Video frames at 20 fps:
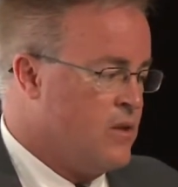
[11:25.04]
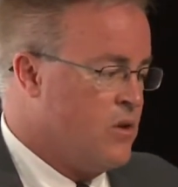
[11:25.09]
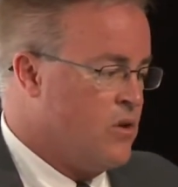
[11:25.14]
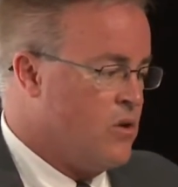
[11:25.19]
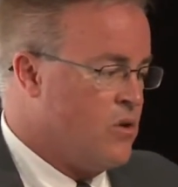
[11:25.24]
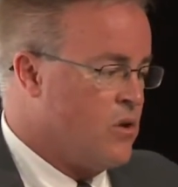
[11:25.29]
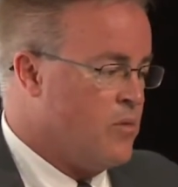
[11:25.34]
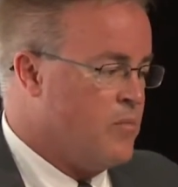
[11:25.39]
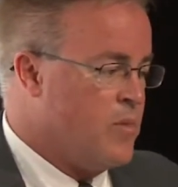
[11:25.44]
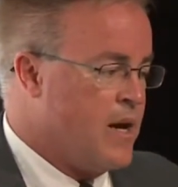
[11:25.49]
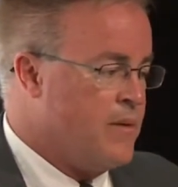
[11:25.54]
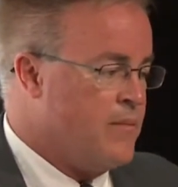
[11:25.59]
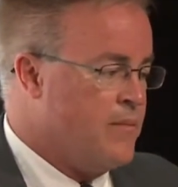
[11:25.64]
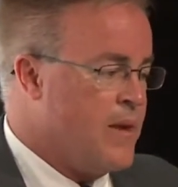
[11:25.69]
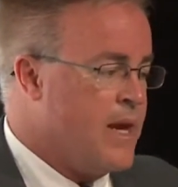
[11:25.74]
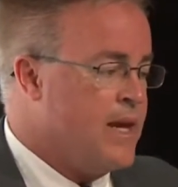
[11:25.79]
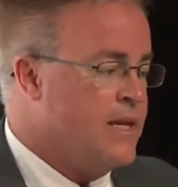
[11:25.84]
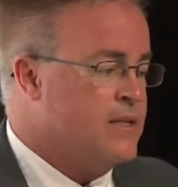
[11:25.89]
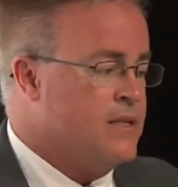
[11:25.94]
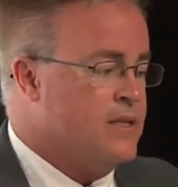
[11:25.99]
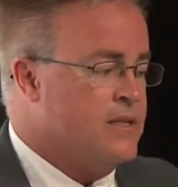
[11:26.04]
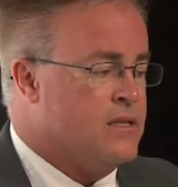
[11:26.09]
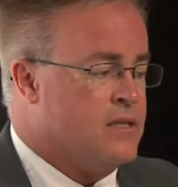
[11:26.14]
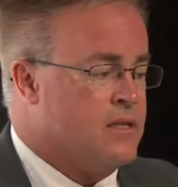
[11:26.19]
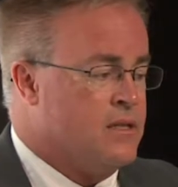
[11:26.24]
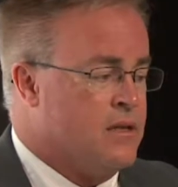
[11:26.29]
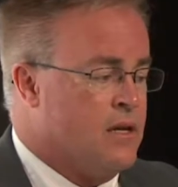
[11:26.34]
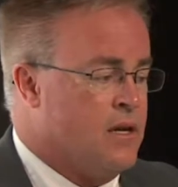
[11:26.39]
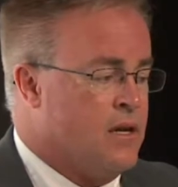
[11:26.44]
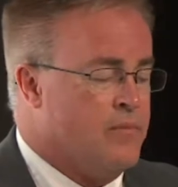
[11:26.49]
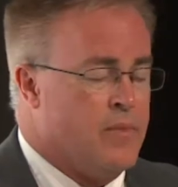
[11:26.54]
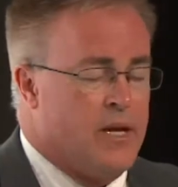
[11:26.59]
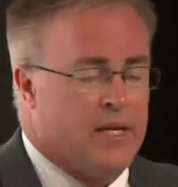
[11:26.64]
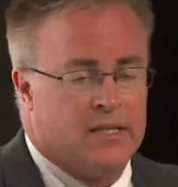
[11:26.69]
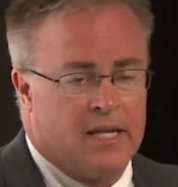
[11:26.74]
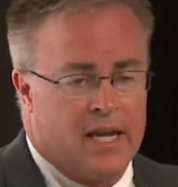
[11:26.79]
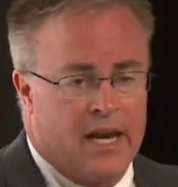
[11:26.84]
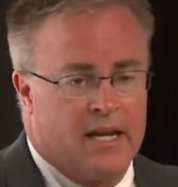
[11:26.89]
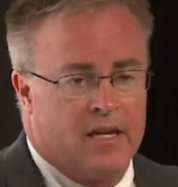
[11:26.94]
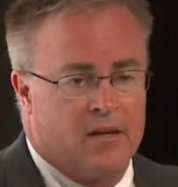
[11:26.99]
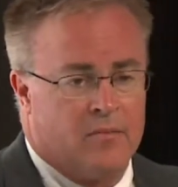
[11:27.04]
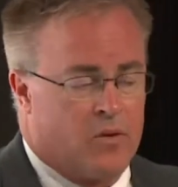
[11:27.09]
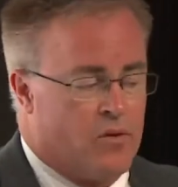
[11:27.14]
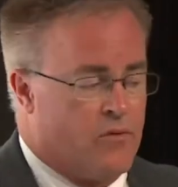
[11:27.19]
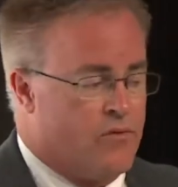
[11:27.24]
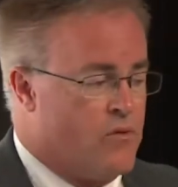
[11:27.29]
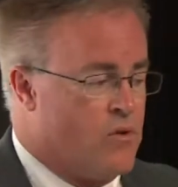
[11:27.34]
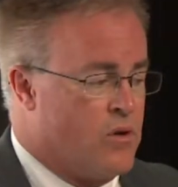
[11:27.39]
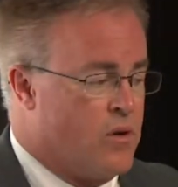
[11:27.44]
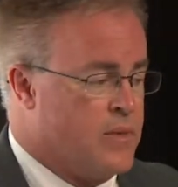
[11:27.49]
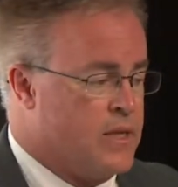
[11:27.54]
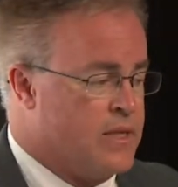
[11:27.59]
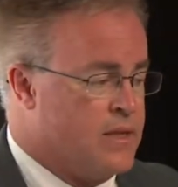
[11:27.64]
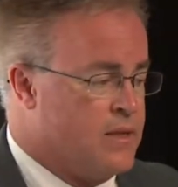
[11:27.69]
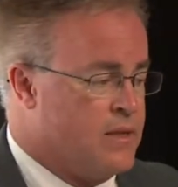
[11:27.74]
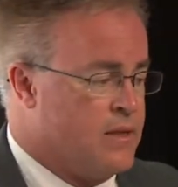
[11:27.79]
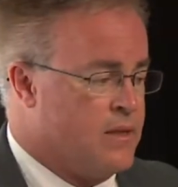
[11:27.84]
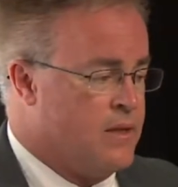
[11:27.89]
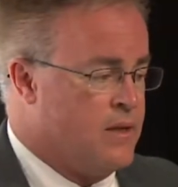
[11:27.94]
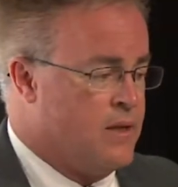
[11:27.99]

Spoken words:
or by maintaining performance